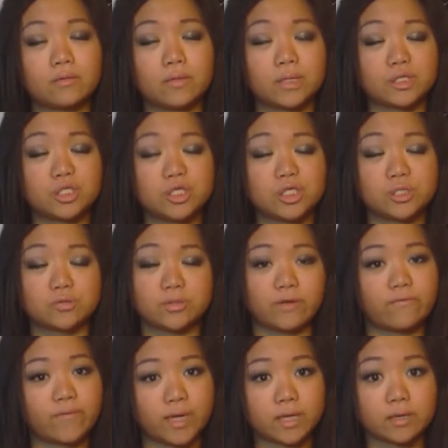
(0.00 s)
Like she's just really
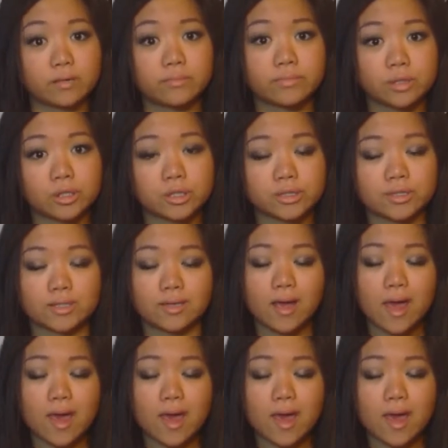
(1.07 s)
fake in person.